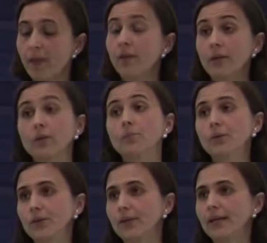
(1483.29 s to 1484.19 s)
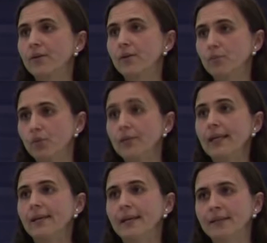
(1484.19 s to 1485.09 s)
We could put together a movie
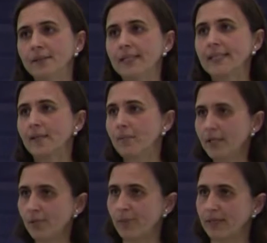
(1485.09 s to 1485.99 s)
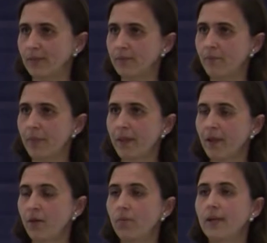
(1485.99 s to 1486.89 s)
and understand much better
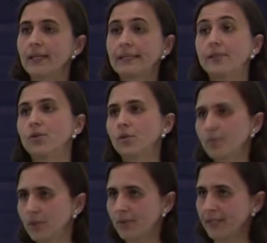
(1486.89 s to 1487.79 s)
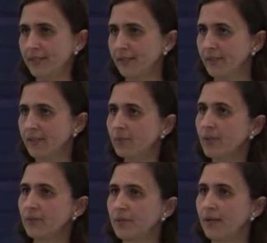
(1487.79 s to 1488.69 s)
what is a normal variation
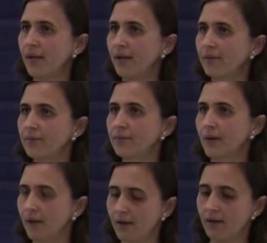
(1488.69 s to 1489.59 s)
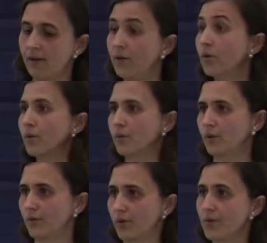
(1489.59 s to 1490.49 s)
when we have uh, normal
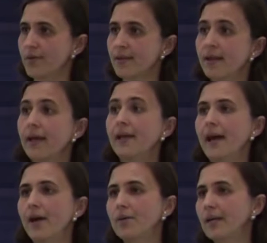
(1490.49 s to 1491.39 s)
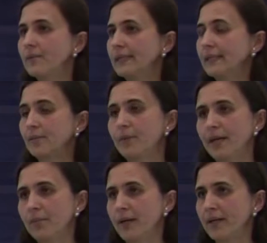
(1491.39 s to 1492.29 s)
growth and how can we set
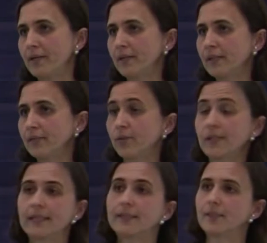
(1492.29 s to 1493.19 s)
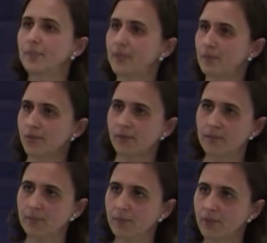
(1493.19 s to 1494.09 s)
biomarkers for, let's say,
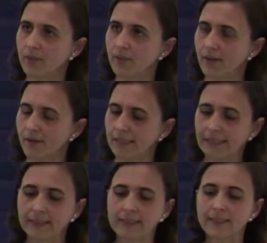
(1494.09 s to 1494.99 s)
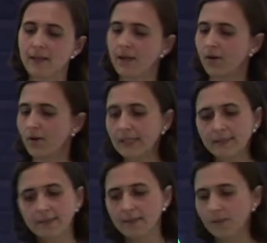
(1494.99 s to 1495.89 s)
prematurely born uh, kids or
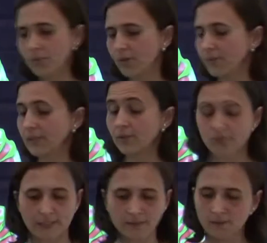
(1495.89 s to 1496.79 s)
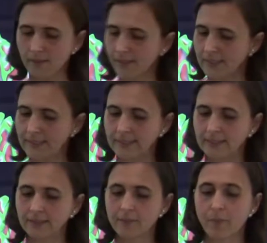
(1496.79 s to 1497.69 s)
kids that are born with congenital heart
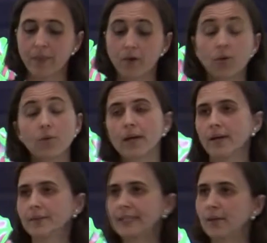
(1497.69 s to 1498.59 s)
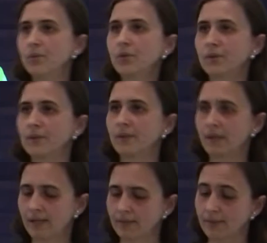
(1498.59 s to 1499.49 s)
disease or who have some neuronal
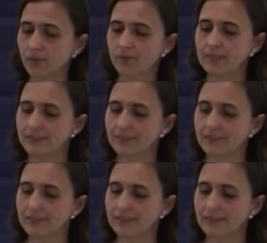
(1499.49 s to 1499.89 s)
uh, sort of